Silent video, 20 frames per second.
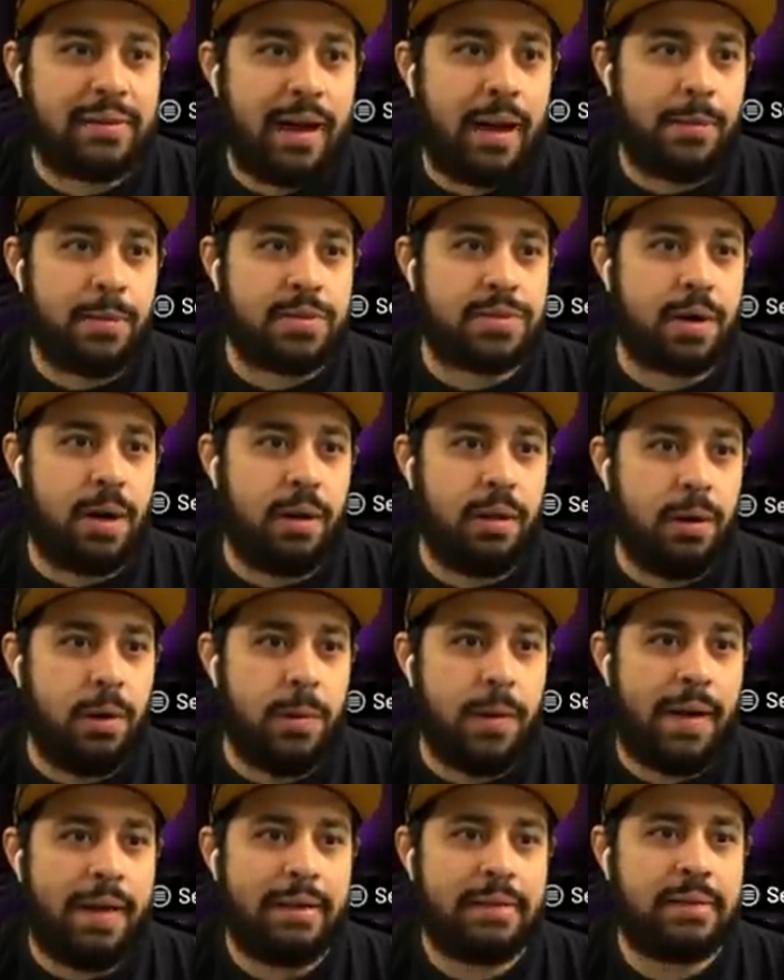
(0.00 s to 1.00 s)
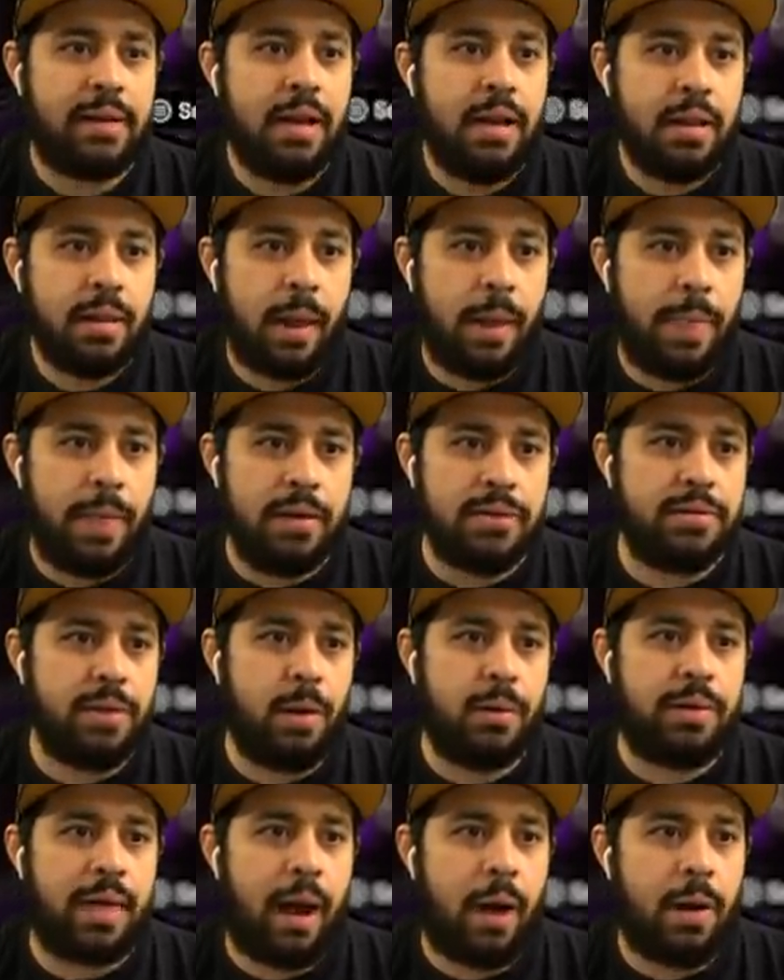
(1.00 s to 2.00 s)
sniper start Lewis, like there's
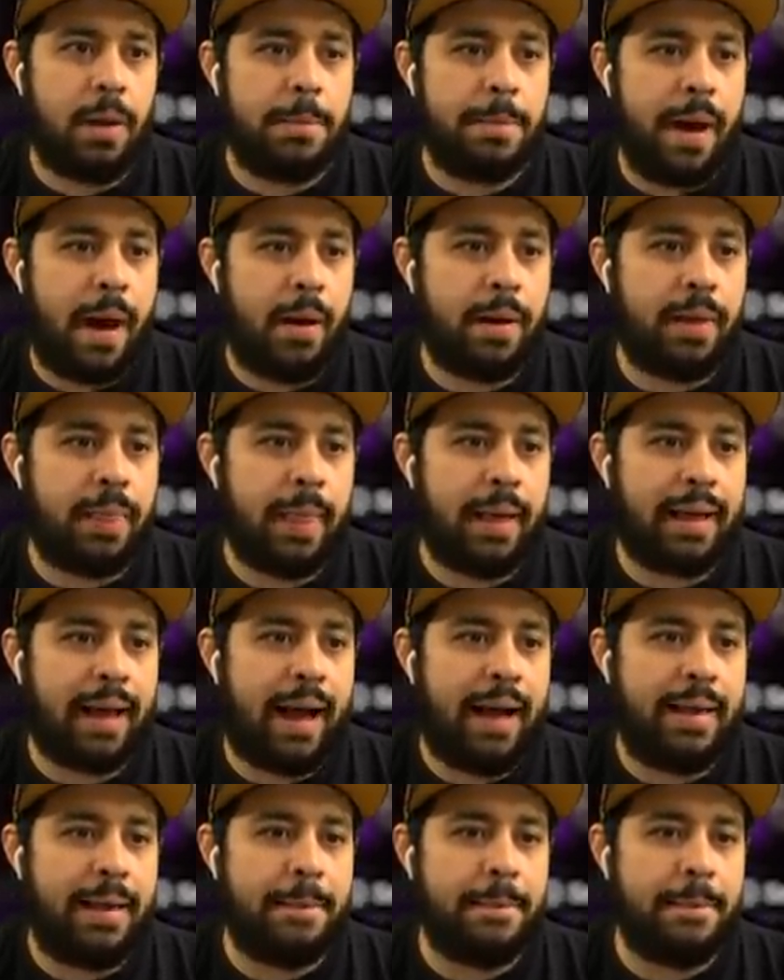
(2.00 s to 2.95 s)
no doubt about it. Like I